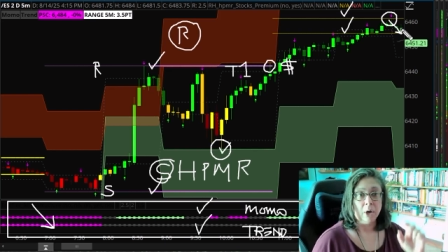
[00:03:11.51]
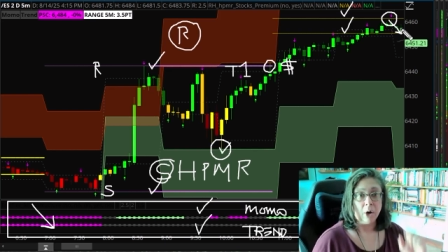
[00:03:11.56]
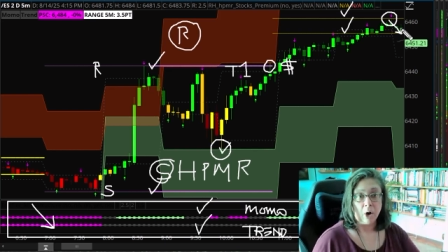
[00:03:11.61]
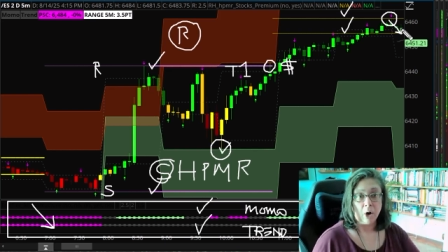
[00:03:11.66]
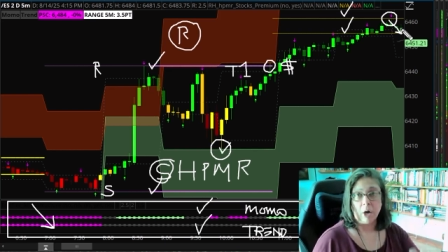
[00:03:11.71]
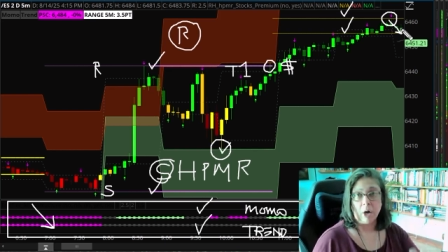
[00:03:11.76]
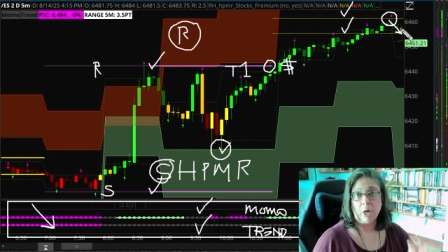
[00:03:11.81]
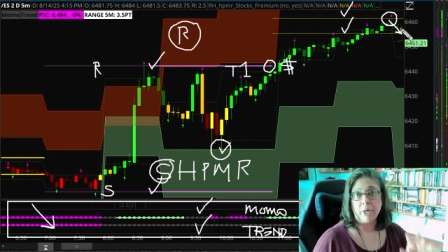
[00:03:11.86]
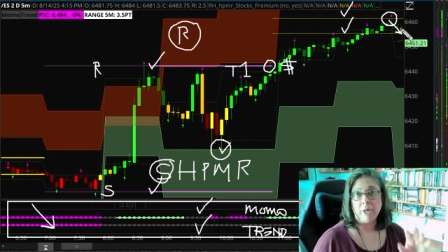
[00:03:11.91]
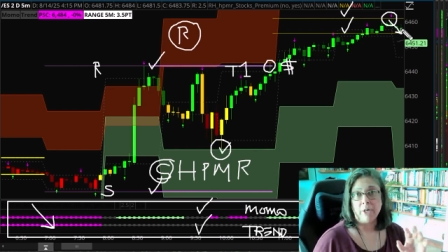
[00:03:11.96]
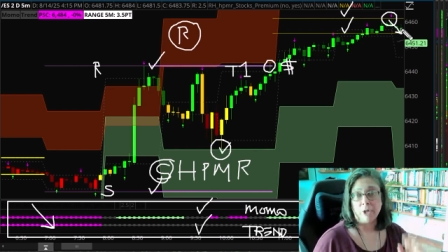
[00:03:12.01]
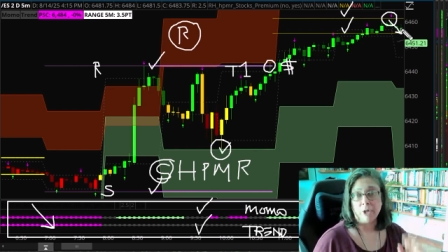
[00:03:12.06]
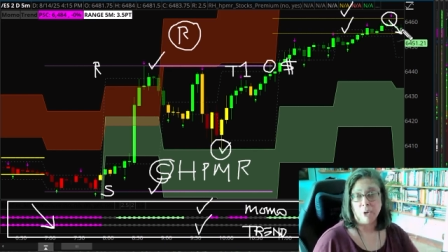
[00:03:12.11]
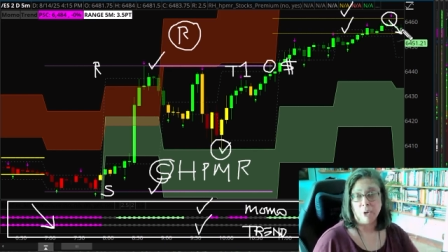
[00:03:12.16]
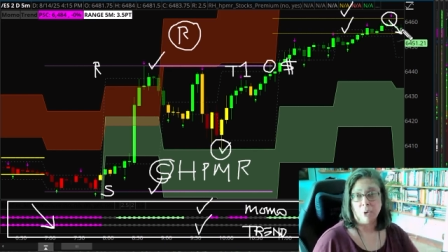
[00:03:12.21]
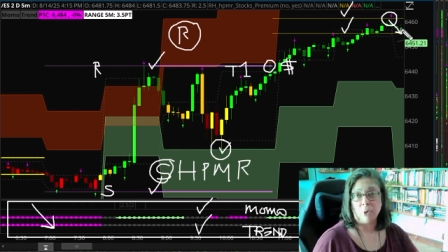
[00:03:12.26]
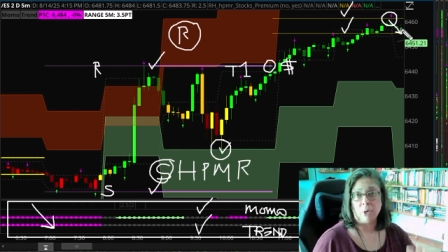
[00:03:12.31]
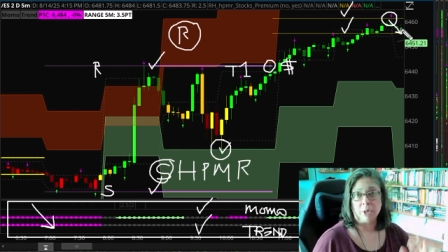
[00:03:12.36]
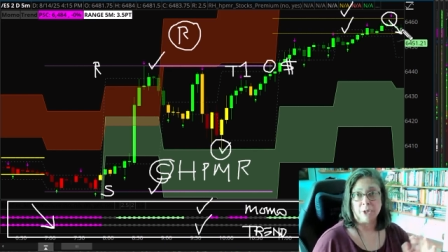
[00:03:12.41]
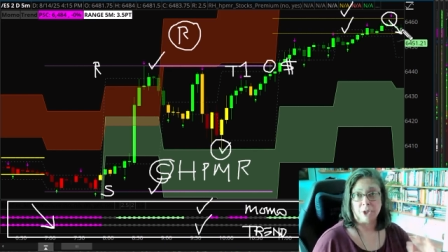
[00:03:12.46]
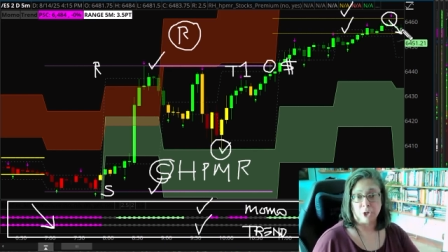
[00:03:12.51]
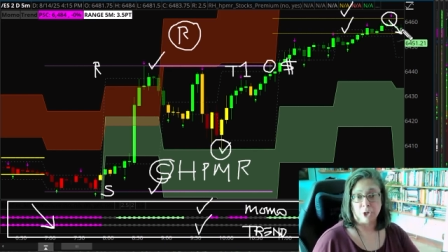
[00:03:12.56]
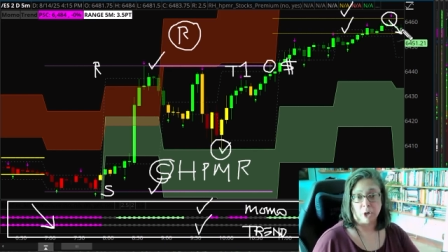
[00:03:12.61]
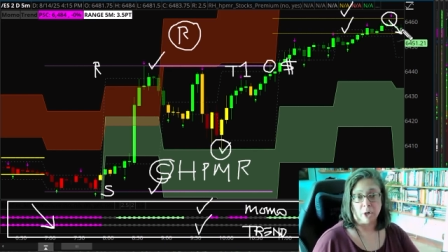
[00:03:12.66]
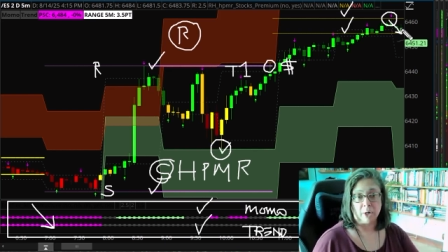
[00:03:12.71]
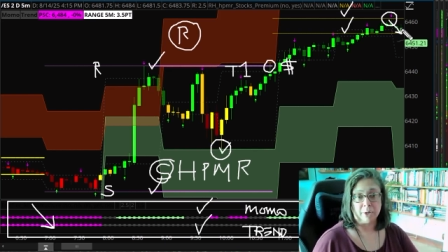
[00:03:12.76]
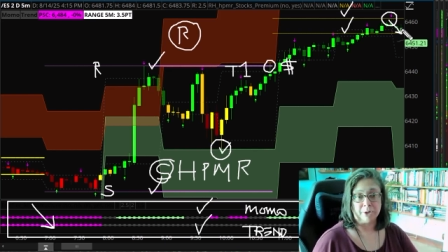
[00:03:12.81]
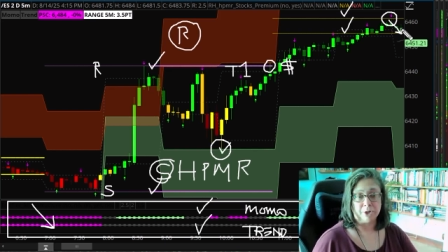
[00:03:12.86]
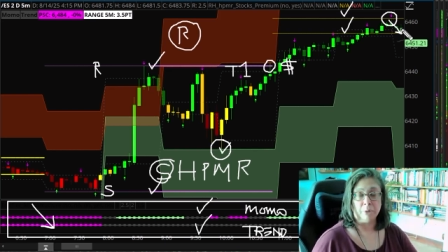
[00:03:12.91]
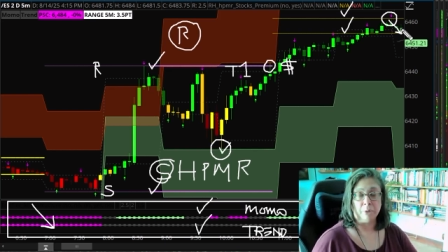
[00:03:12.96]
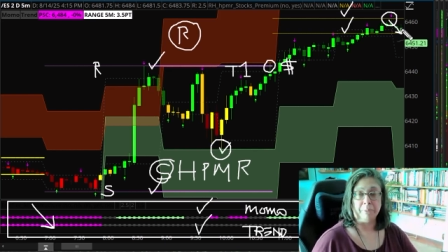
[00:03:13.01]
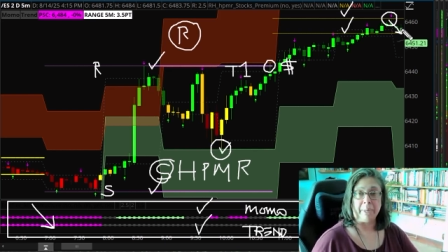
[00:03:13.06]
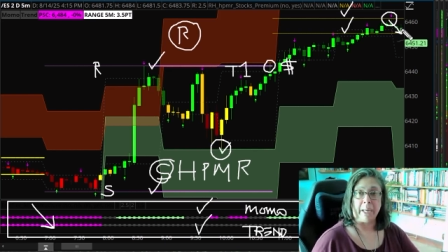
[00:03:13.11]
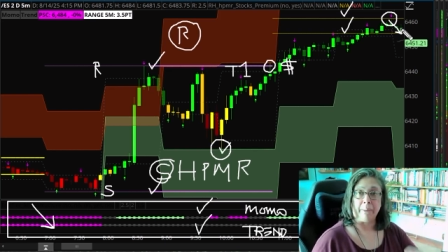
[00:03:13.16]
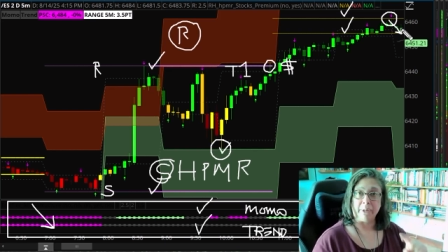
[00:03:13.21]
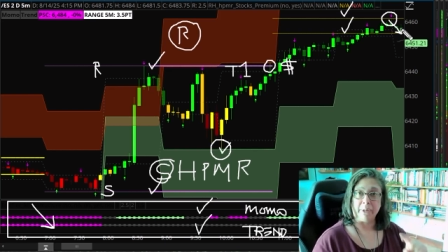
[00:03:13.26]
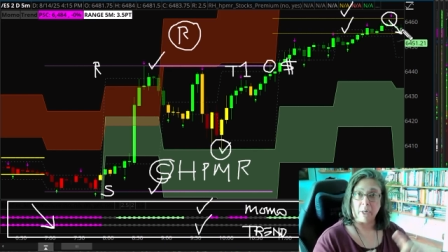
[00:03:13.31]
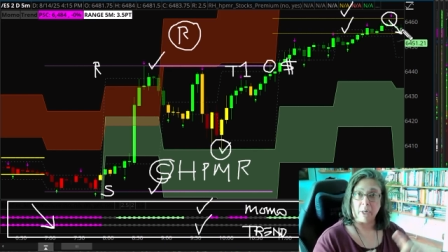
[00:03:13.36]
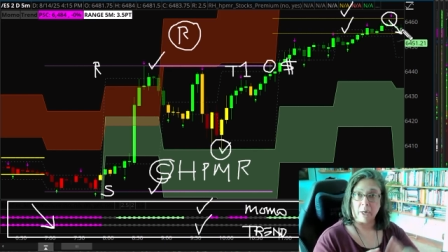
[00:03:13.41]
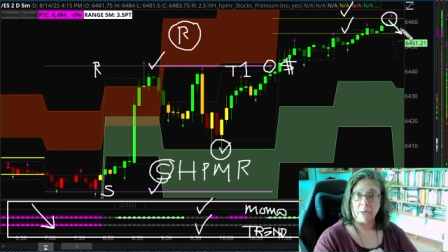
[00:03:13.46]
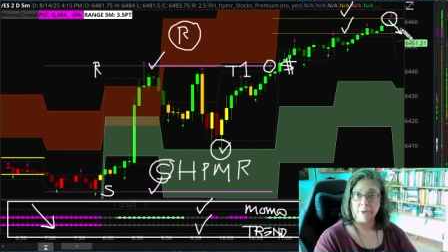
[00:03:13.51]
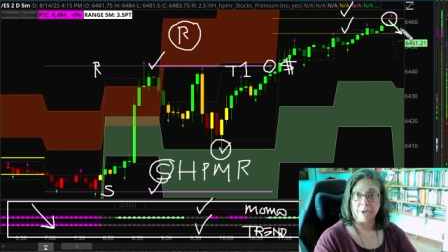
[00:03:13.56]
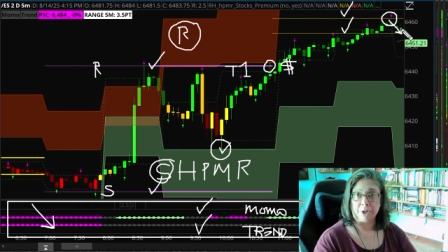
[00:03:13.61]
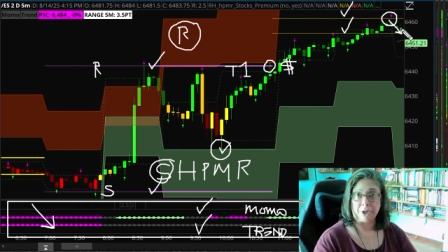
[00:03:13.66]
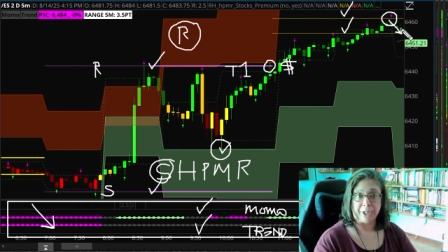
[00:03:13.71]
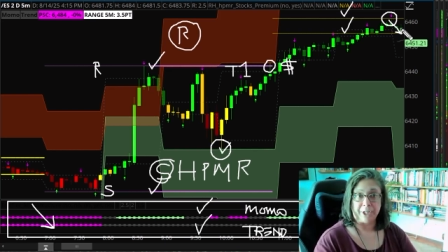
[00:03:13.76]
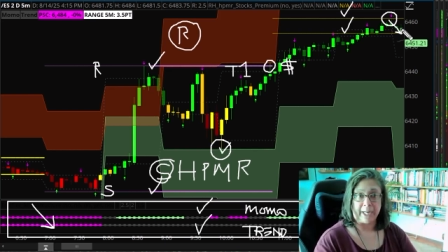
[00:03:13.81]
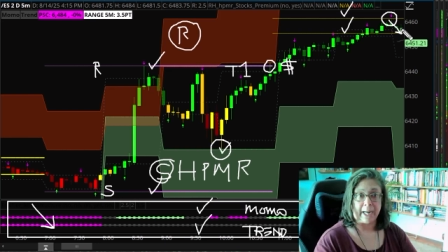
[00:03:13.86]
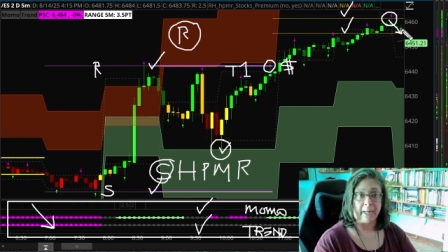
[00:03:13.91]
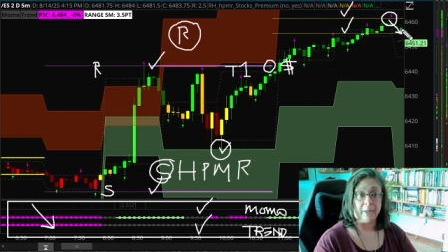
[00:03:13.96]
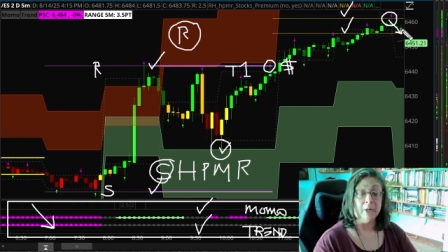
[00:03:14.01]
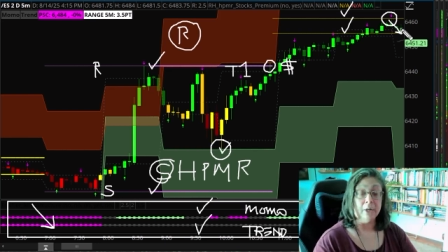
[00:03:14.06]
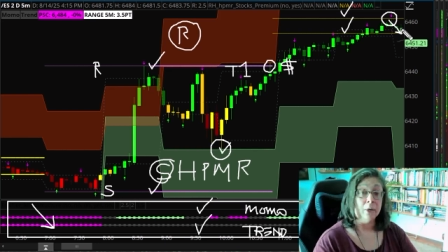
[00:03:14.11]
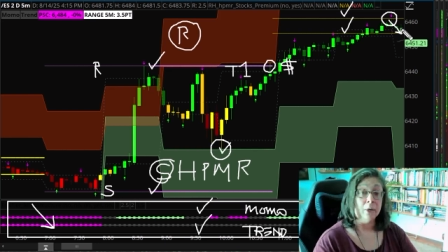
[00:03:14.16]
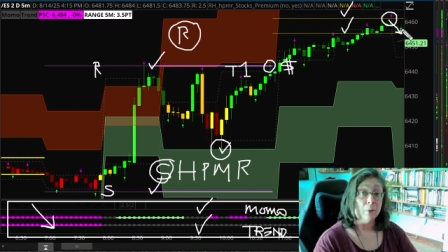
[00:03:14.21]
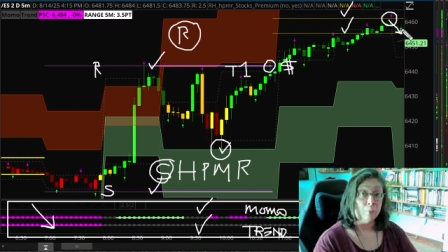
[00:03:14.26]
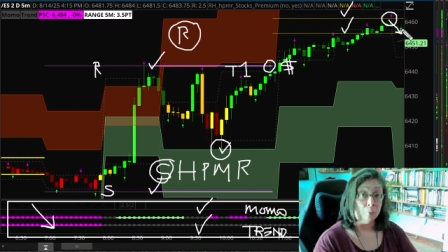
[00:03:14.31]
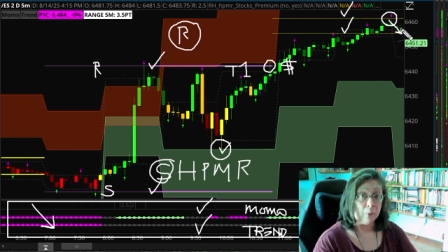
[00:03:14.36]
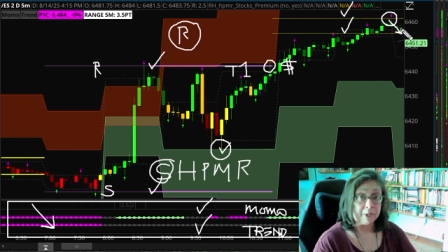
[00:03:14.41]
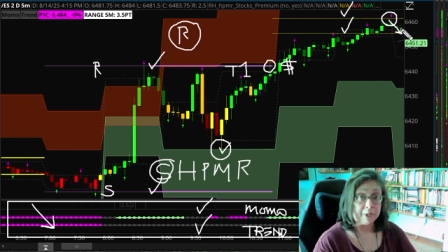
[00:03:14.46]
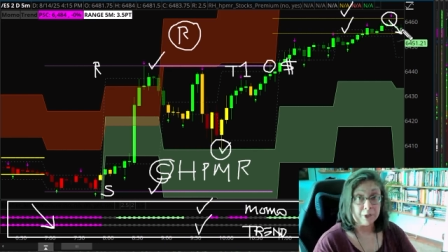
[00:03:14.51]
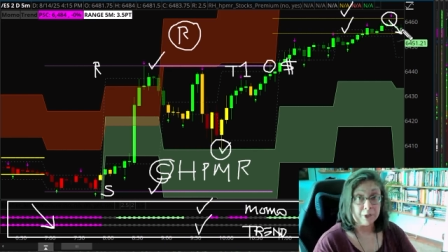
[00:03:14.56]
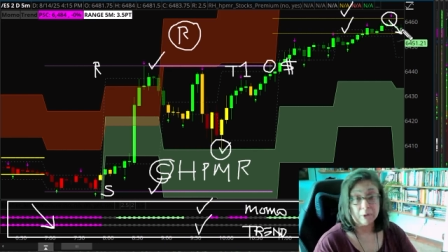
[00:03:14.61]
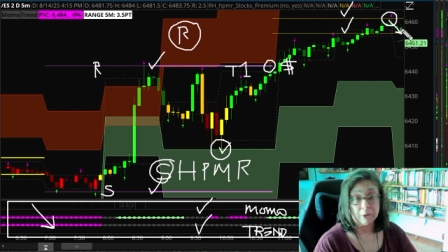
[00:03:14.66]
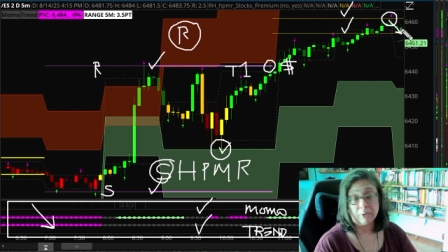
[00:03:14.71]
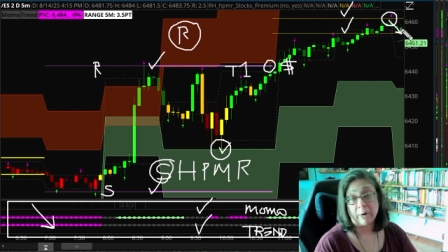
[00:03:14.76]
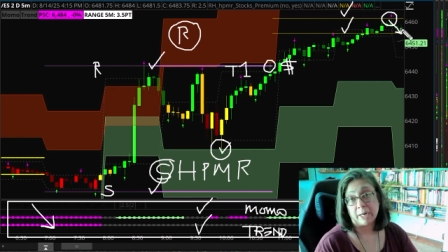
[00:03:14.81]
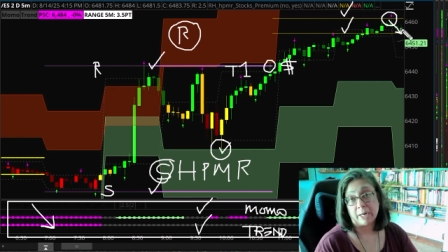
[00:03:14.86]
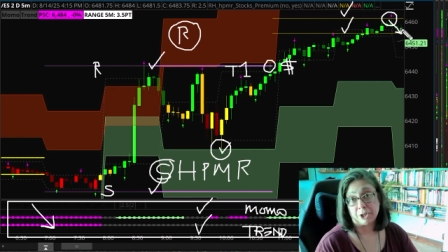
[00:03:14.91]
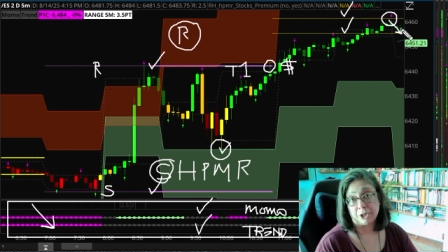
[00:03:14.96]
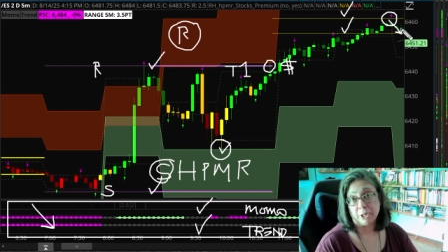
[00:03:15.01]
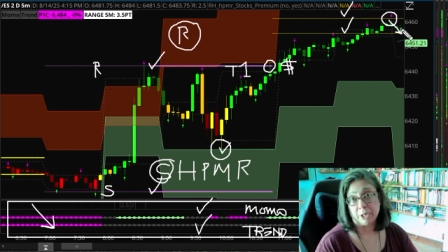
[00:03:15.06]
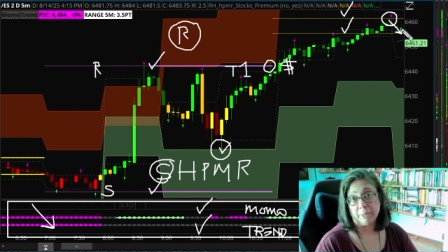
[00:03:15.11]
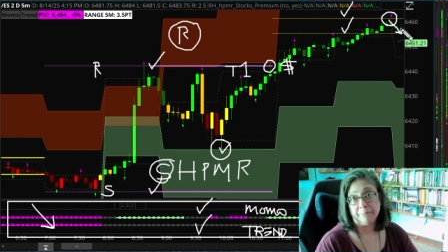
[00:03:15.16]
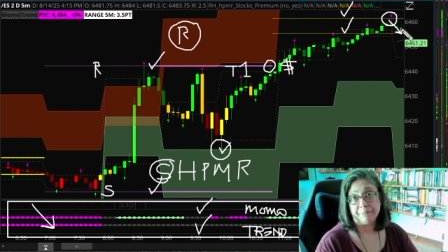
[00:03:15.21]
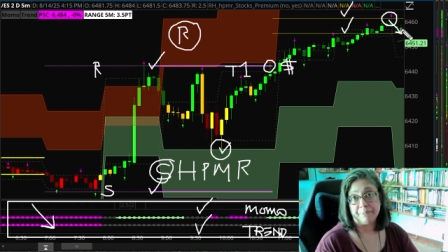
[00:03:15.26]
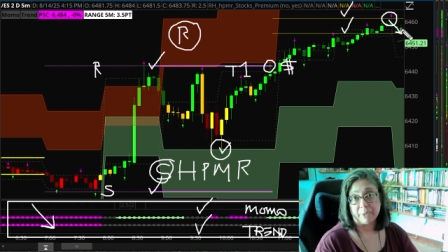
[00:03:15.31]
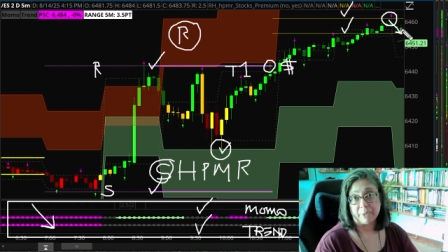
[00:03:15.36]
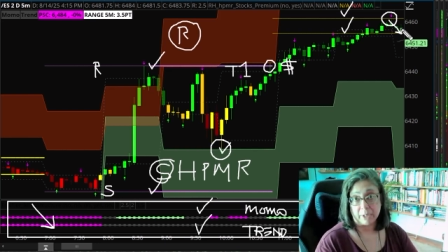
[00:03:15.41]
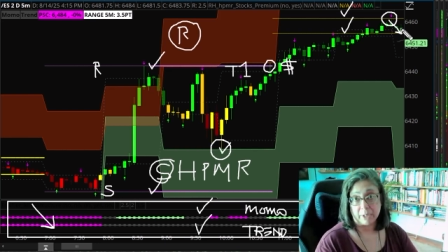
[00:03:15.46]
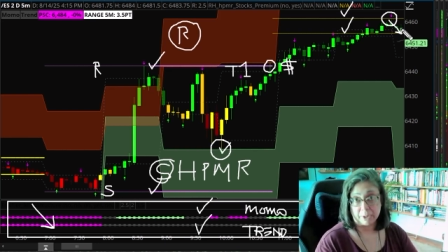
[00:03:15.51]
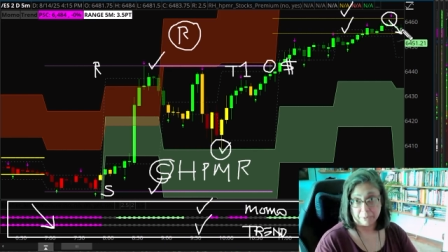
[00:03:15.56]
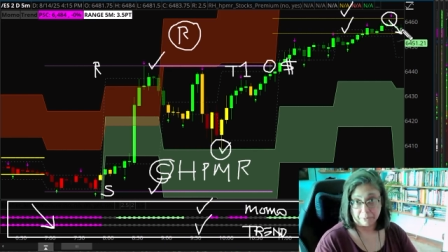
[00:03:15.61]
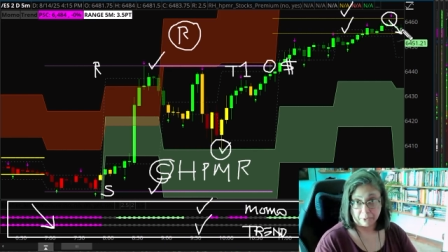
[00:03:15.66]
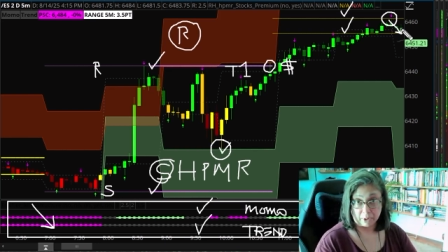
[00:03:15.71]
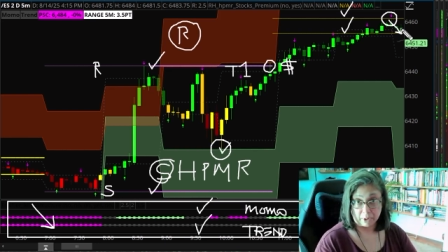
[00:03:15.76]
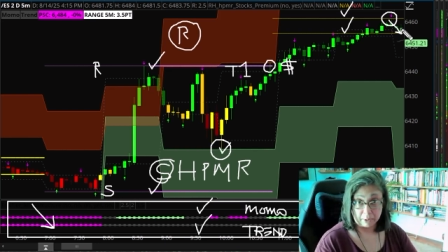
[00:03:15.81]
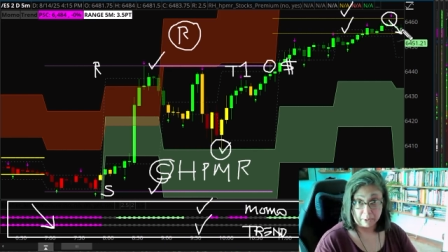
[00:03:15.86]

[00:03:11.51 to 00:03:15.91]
on your charts, you'll be able to understand which direction is